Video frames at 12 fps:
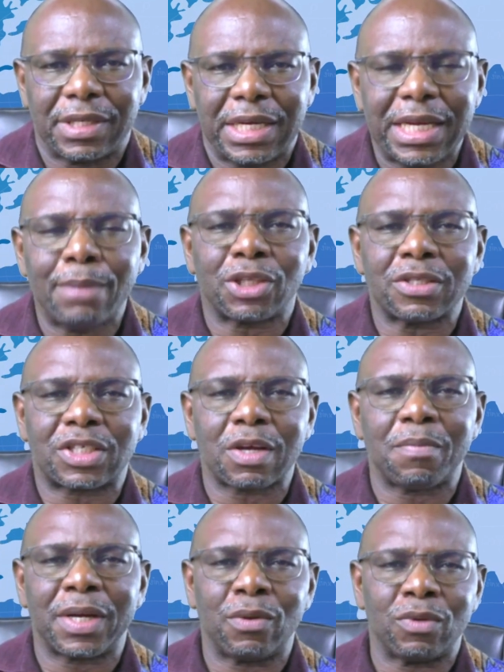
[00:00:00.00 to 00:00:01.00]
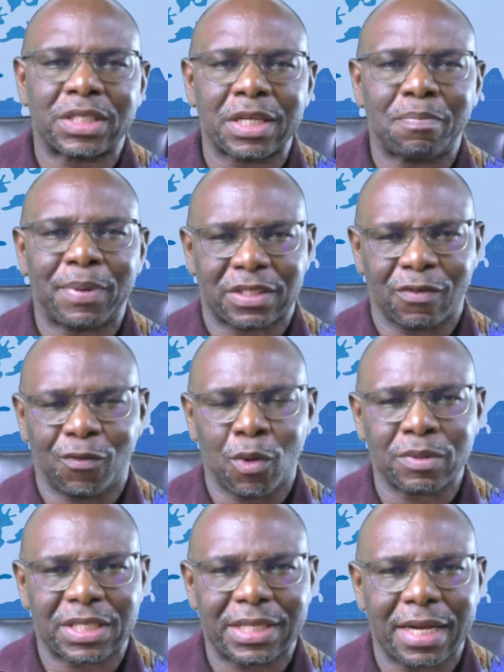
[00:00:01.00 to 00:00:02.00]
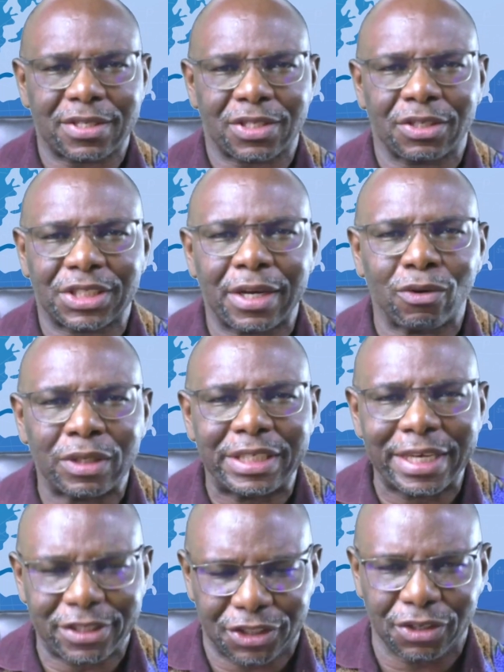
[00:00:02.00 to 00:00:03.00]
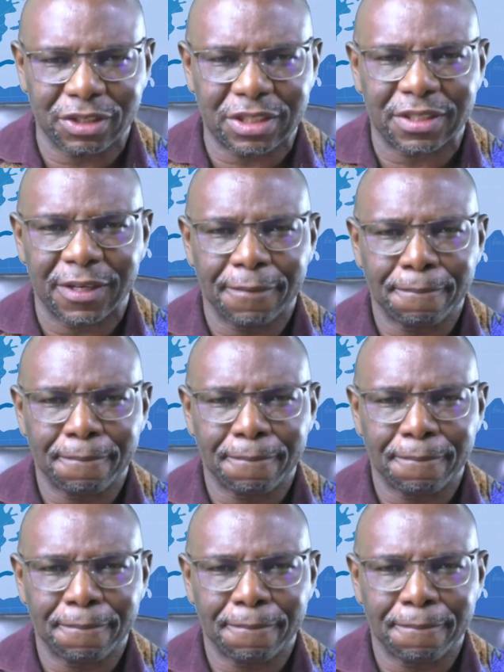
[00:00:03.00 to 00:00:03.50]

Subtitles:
And I'm sure somebody will say, Pastor Forbes, that's such an audacious